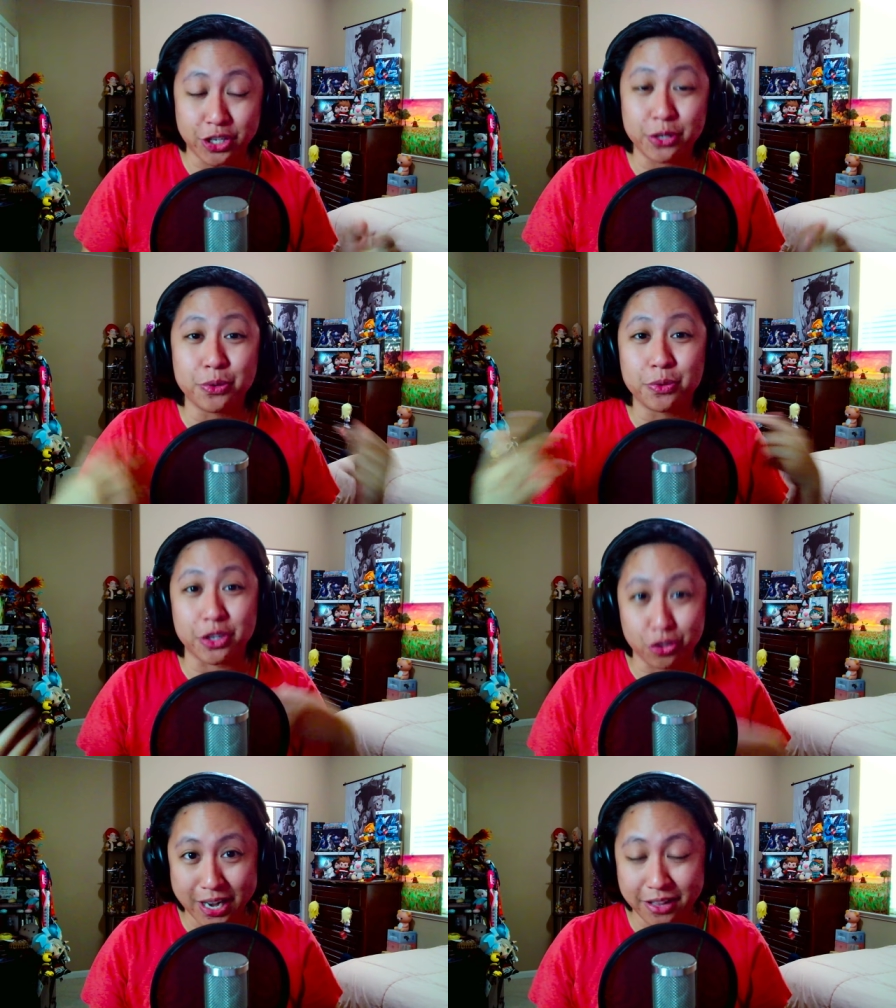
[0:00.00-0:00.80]
to
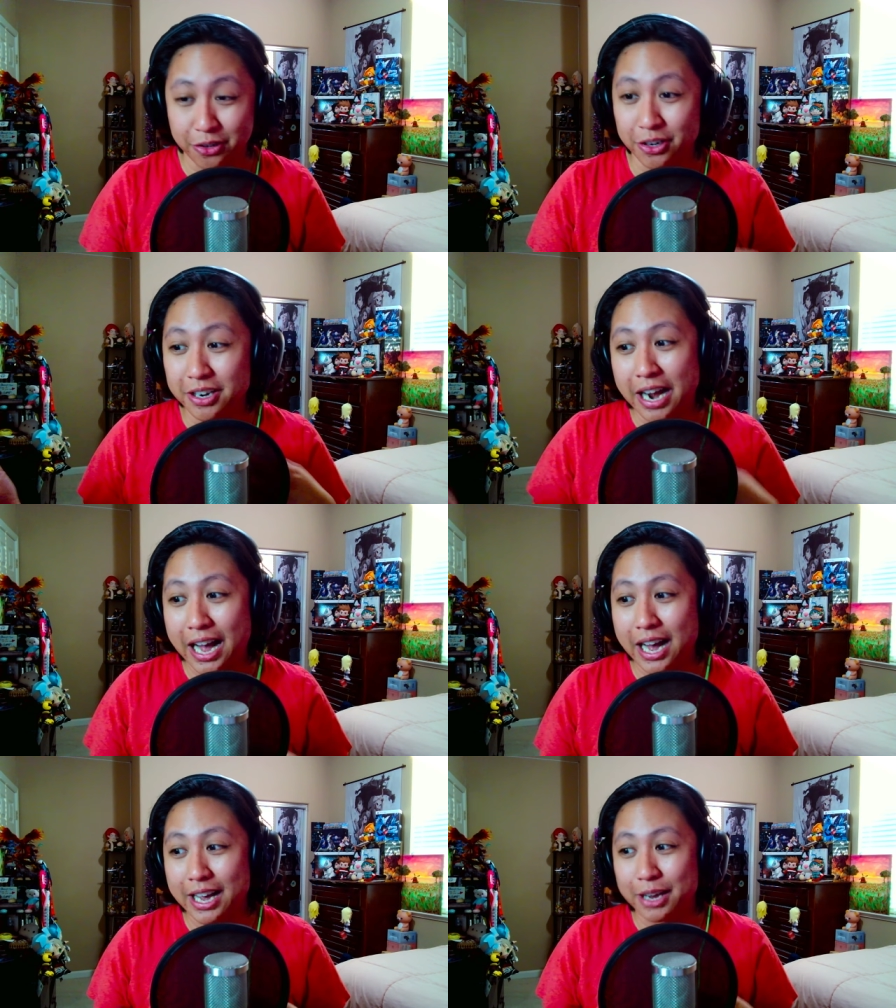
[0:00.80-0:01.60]
the trailer,
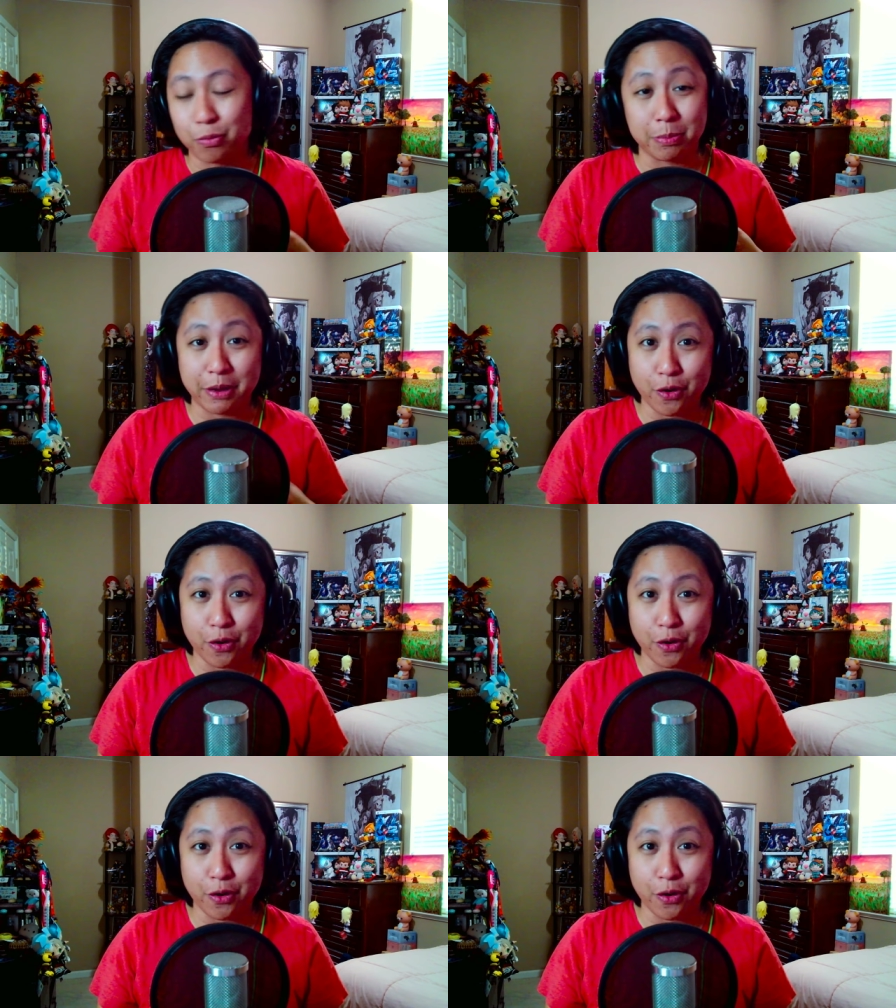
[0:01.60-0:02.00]
I will be